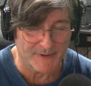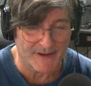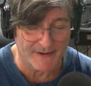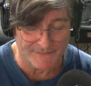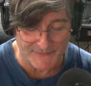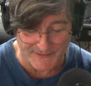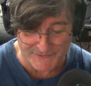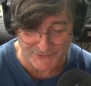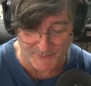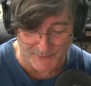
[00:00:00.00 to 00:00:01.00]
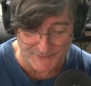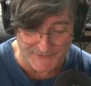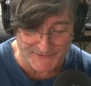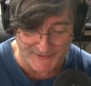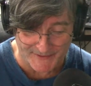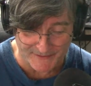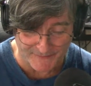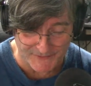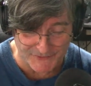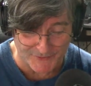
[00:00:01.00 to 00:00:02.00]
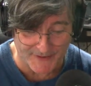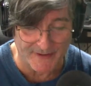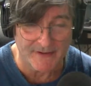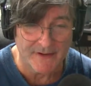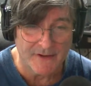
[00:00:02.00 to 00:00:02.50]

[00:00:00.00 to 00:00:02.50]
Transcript: behalf of the Astronomical Society of Victoria,